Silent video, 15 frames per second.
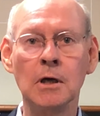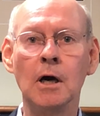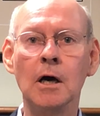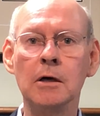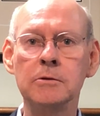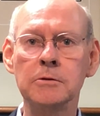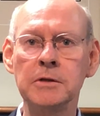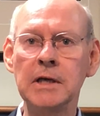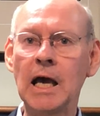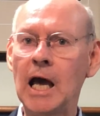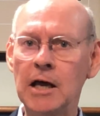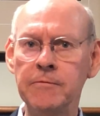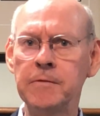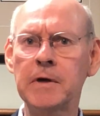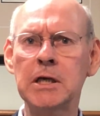under the
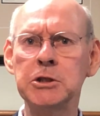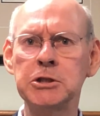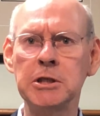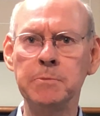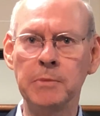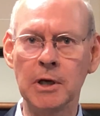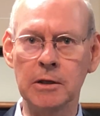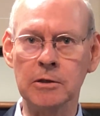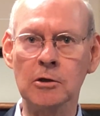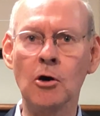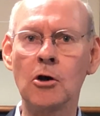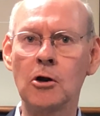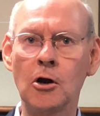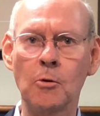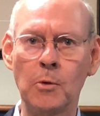Advocacy button
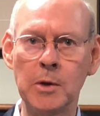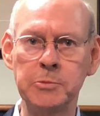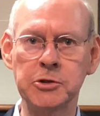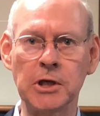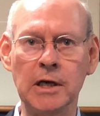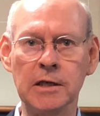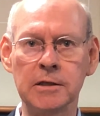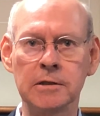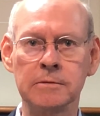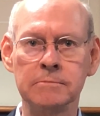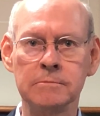on our website.